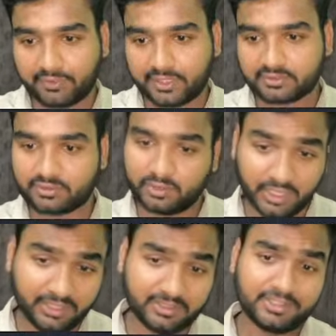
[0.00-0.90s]
class.
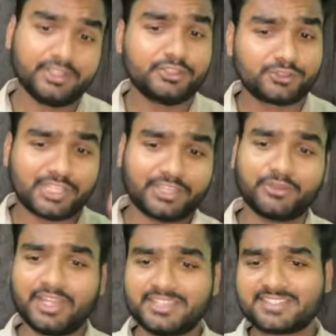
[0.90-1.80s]
Okay. So thank you guys